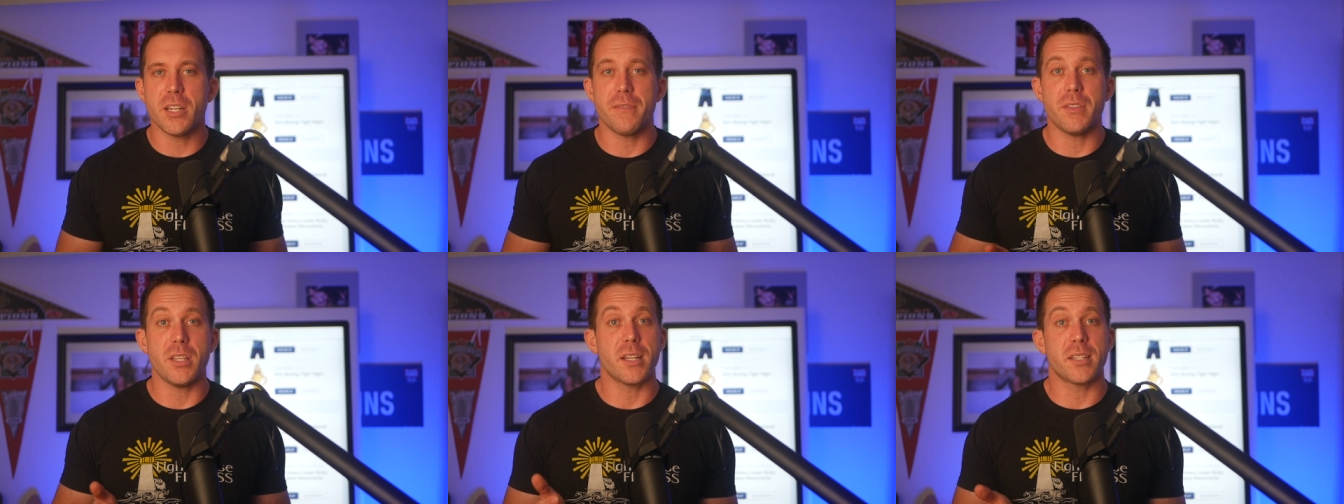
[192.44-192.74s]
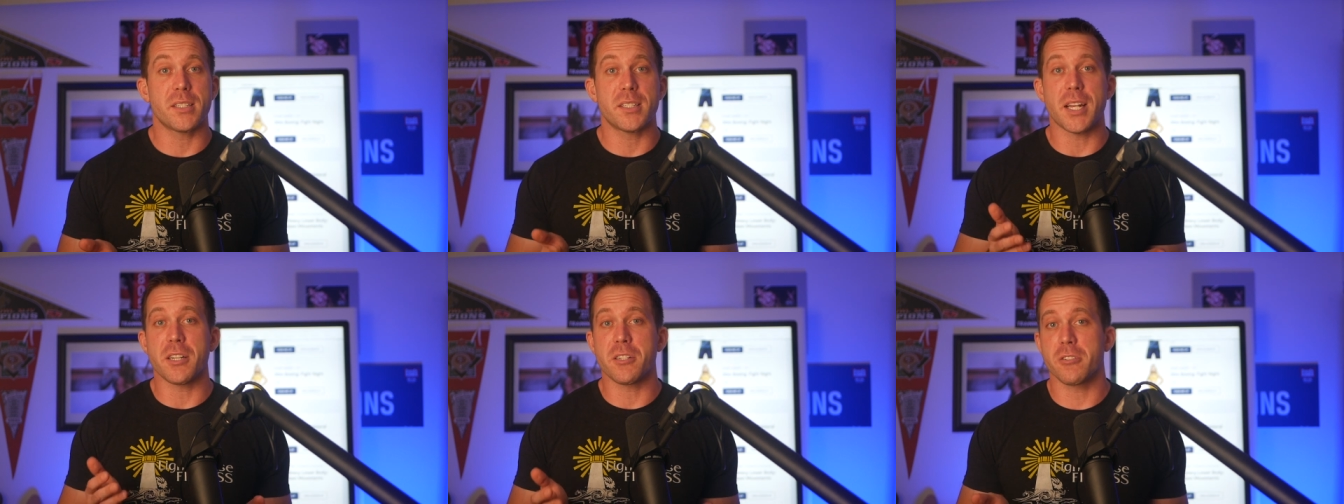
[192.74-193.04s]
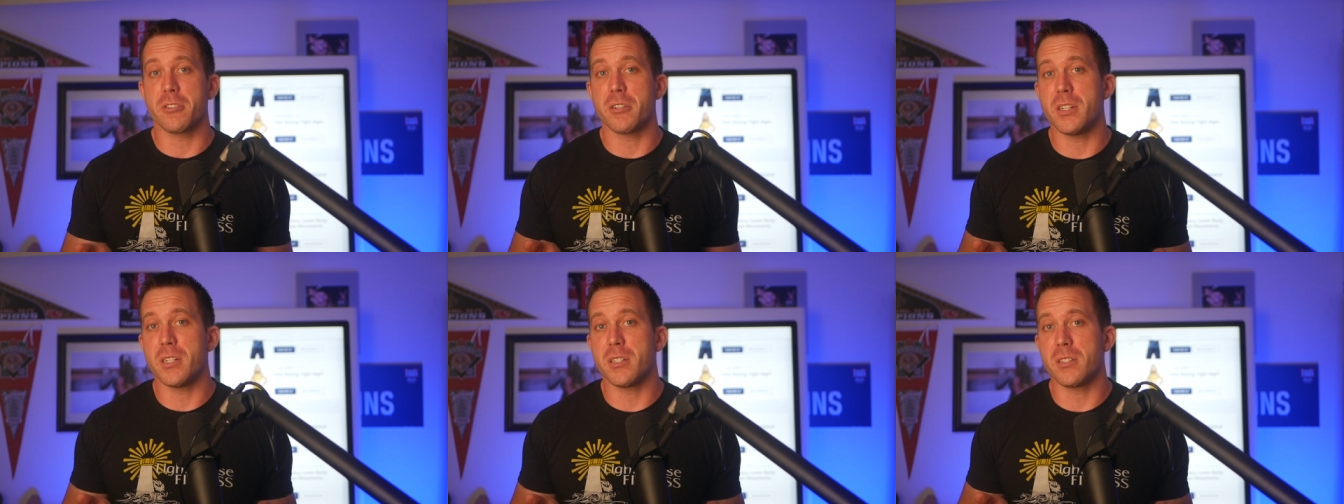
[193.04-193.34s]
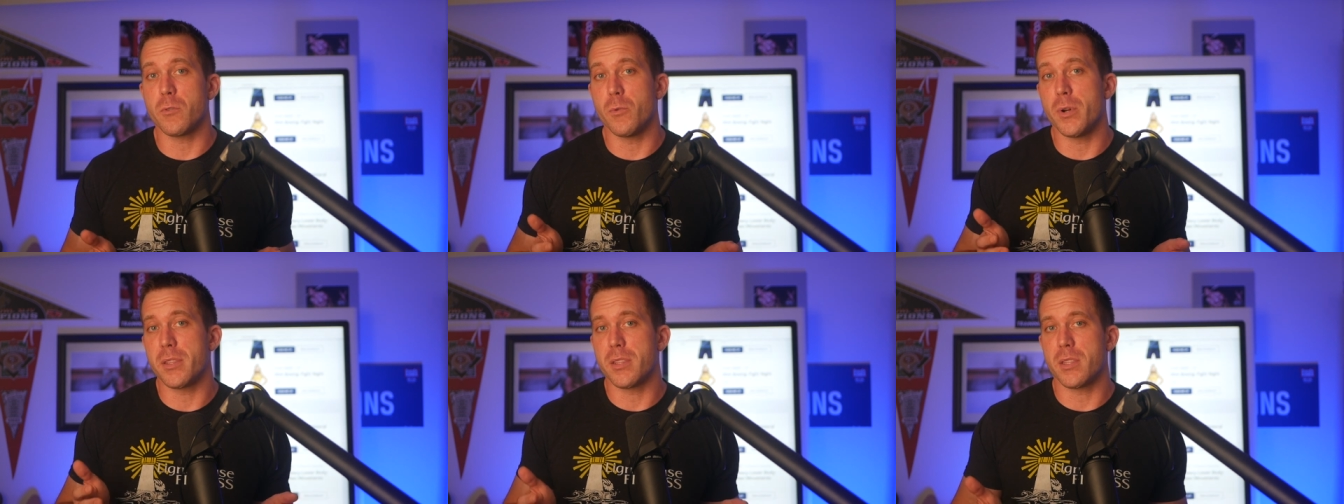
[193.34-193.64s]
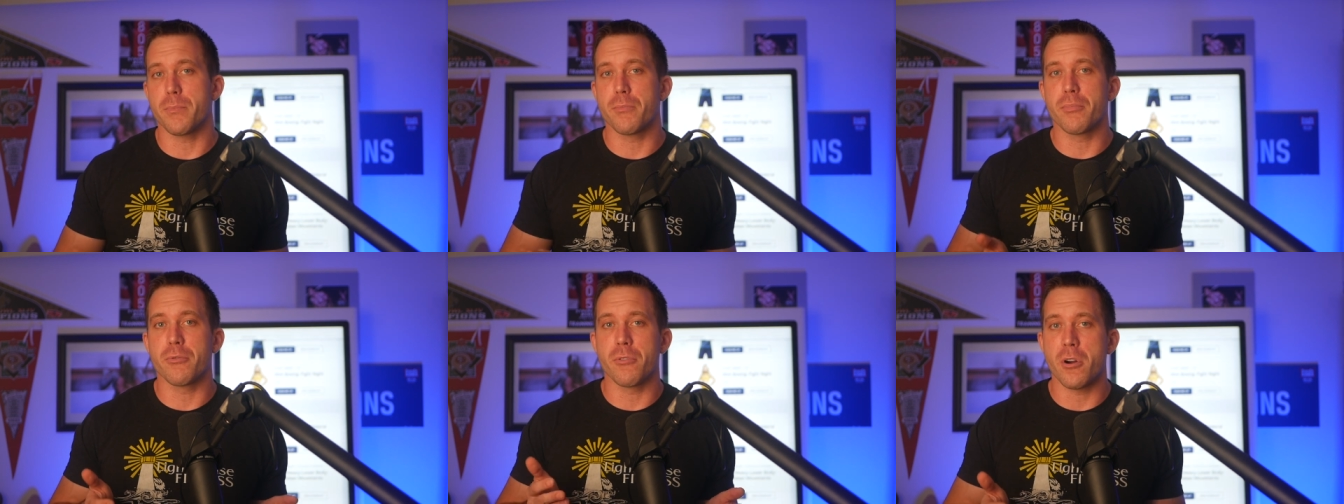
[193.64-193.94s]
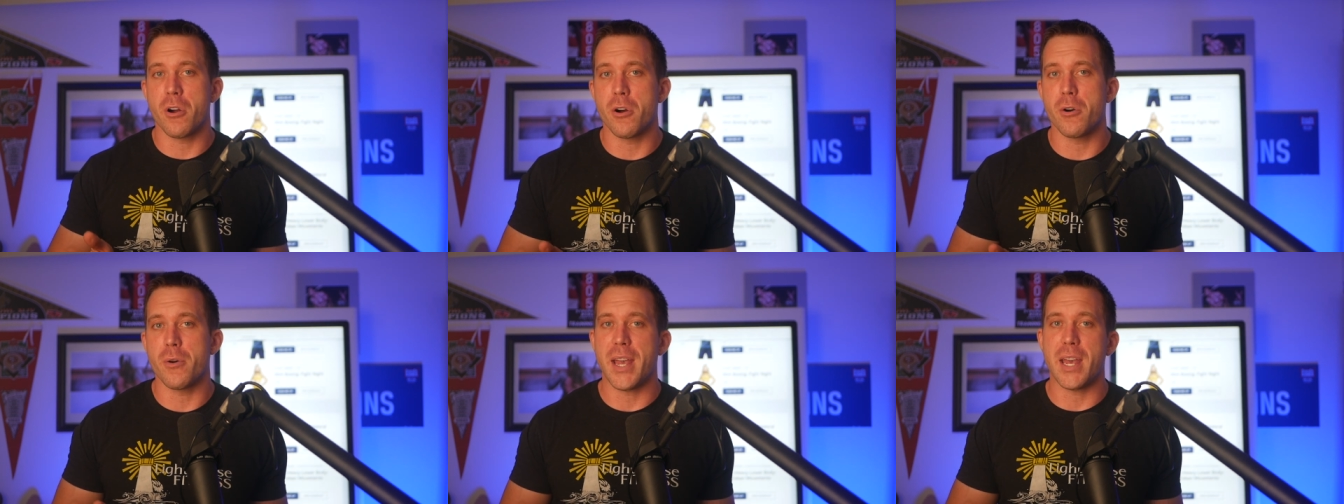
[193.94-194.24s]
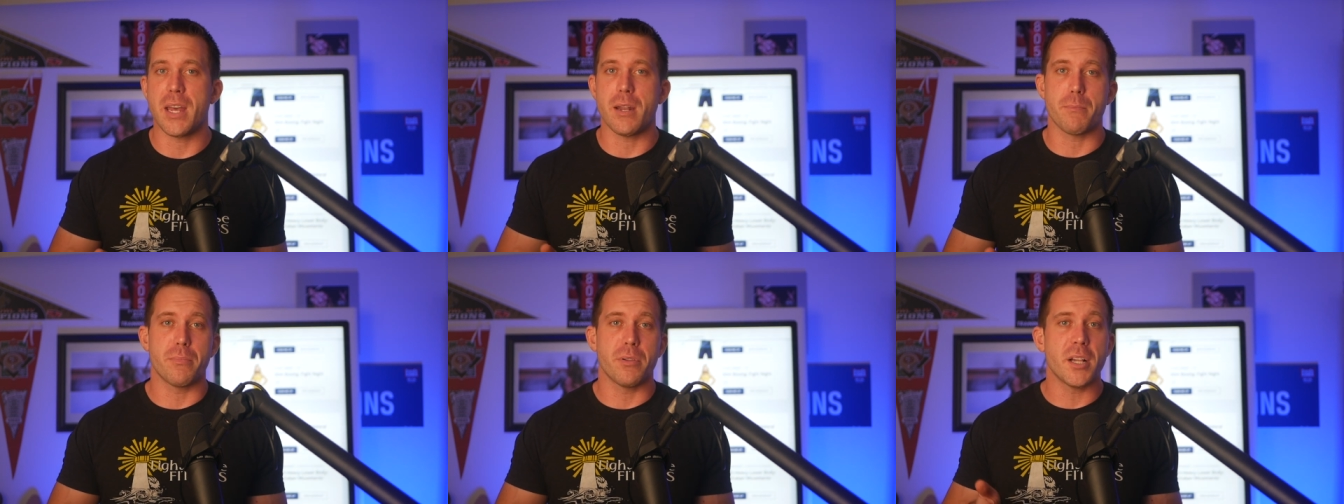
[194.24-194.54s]
of the accessories with the Pro
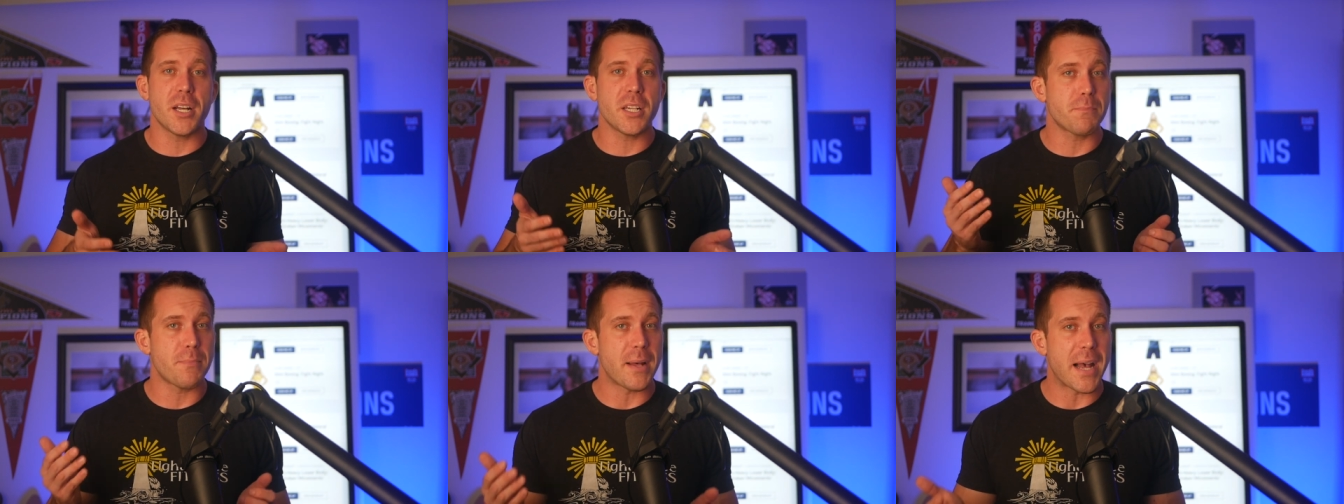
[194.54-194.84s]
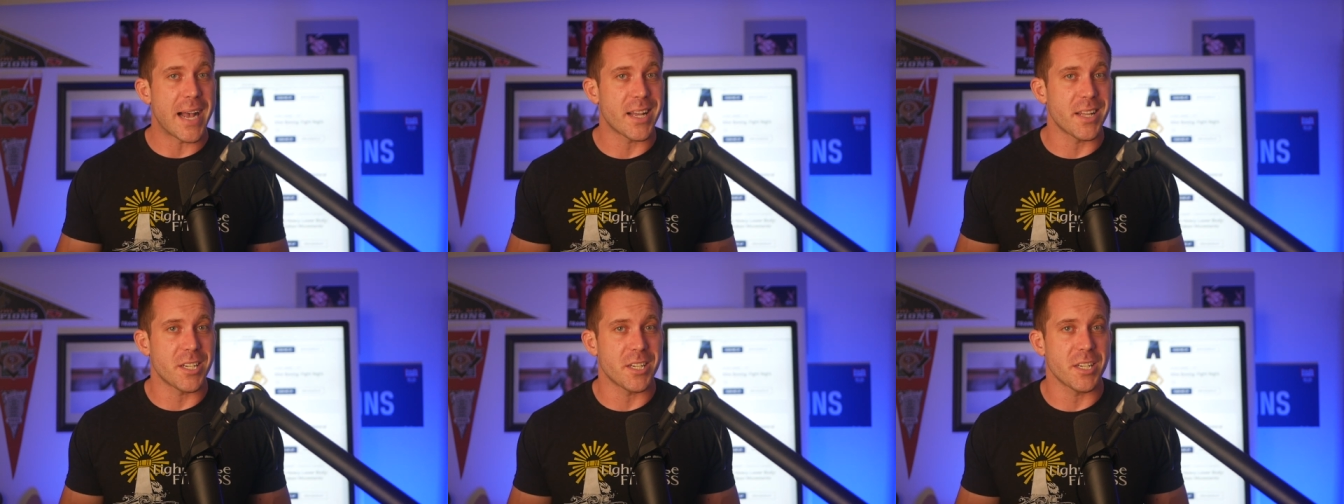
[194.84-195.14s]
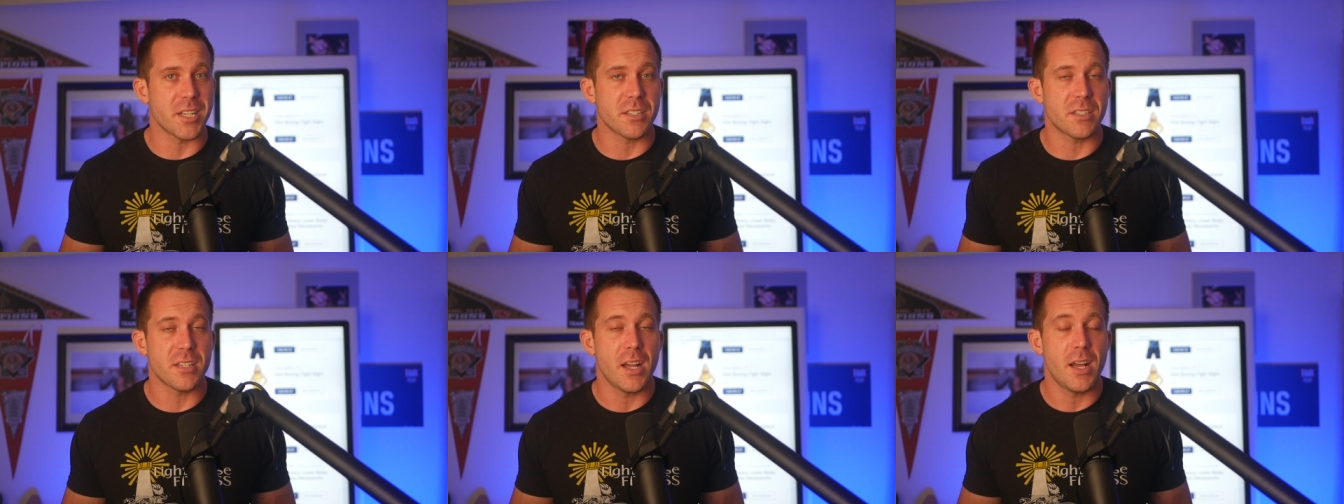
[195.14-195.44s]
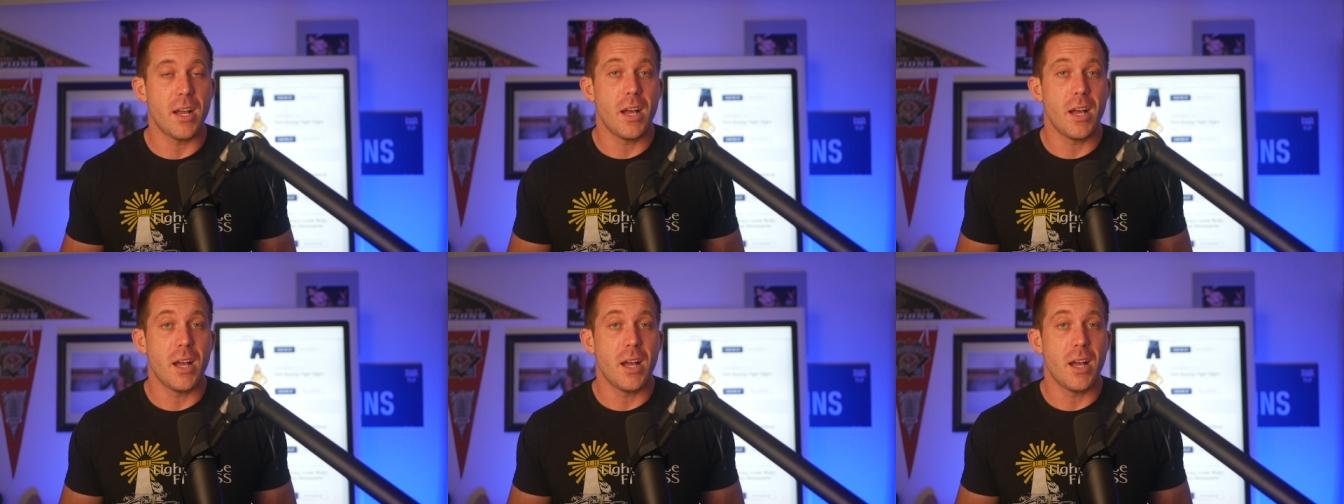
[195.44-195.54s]
and Plus packages,